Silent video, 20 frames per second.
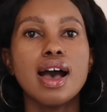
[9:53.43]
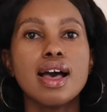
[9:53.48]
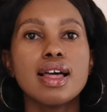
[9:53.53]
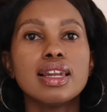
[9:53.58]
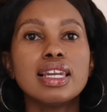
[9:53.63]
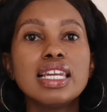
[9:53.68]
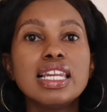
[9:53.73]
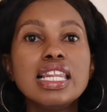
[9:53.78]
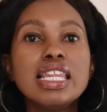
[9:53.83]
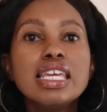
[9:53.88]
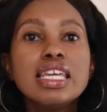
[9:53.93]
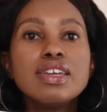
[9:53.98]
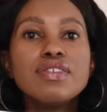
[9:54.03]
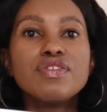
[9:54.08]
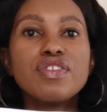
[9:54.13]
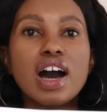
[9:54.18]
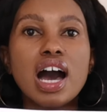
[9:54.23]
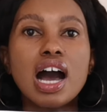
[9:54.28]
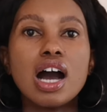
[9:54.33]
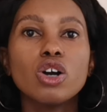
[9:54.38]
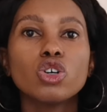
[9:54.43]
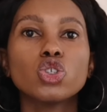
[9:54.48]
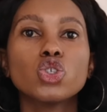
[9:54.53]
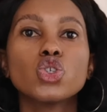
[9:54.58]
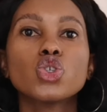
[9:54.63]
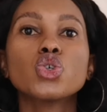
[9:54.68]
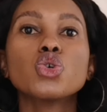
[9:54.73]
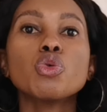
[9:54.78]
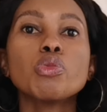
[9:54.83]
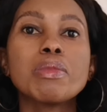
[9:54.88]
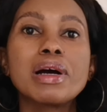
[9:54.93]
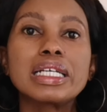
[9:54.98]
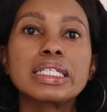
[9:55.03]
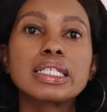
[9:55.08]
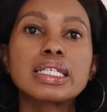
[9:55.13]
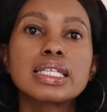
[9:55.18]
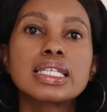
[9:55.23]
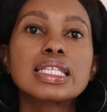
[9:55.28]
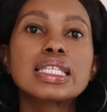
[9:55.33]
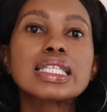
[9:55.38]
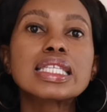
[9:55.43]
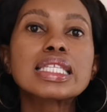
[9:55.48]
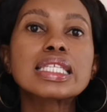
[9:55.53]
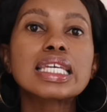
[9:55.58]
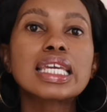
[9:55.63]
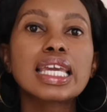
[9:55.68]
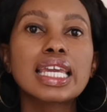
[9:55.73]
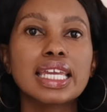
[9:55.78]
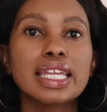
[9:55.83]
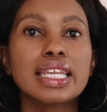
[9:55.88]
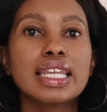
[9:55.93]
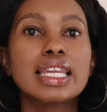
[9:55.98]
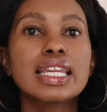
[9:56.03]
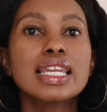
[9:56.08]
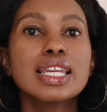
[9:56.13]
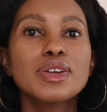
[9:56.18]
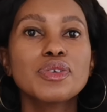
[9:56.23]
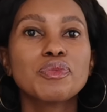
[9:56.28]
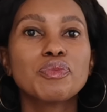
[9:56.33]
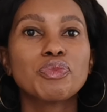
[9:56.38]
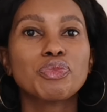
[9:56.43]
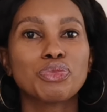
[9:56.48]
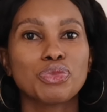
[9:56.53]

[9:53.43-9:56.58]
leave out too much skin